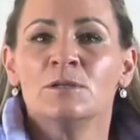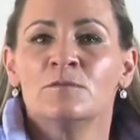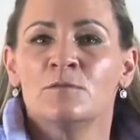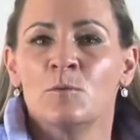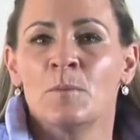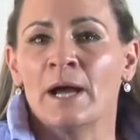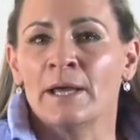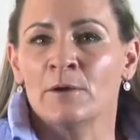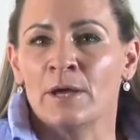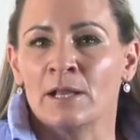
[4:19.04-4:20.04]
to inform
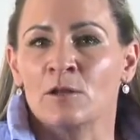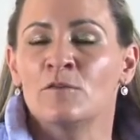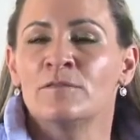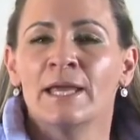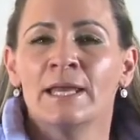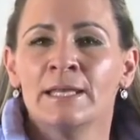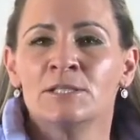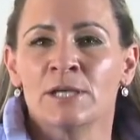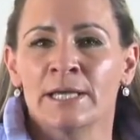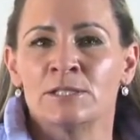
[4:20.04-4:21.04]
IOL of any
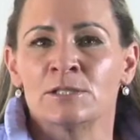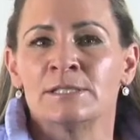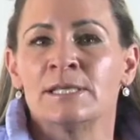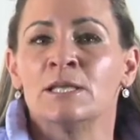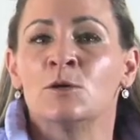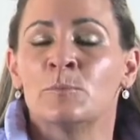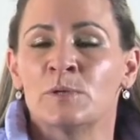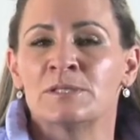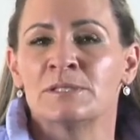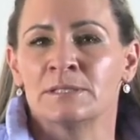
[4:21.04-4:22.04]
changes in your
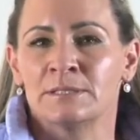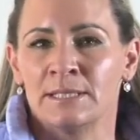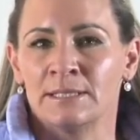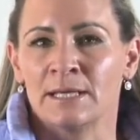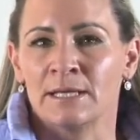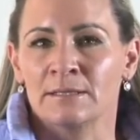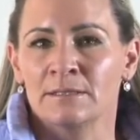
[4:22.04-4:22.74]
personal detail.